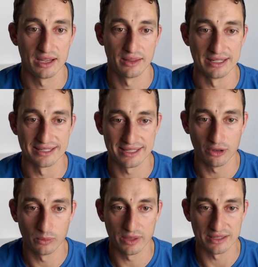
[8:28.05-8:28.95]
They sell
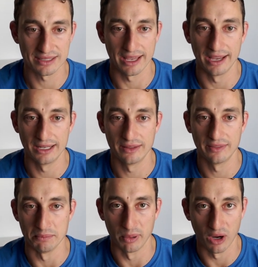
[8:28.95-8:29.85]
when they're scared, they
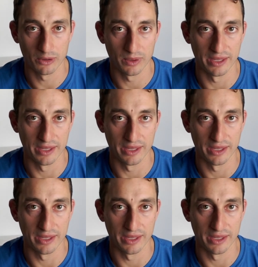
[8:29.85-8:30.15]
buy when